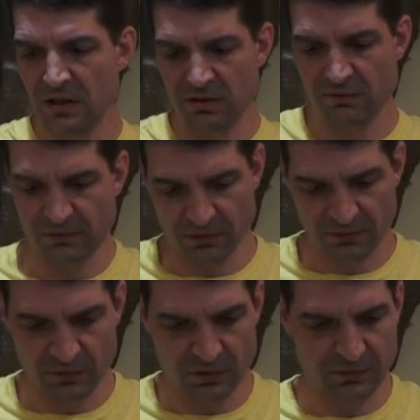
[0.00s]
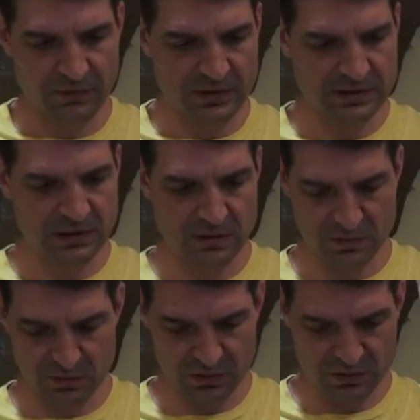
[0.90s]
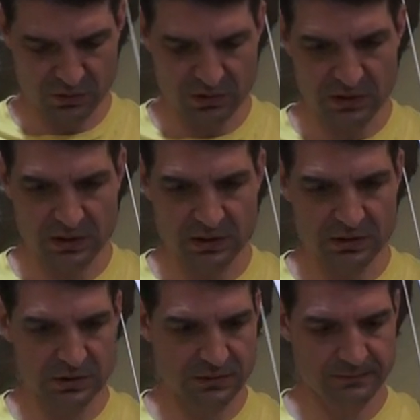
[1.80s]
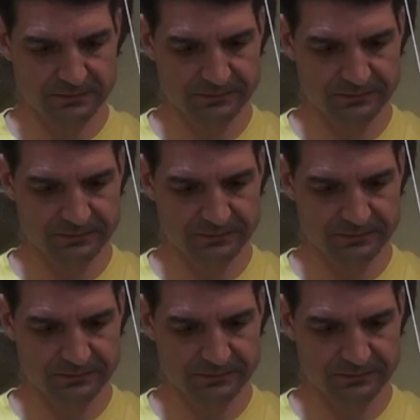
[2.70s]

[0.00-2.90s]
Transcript: And for the forward-facing, I went with 28-inch.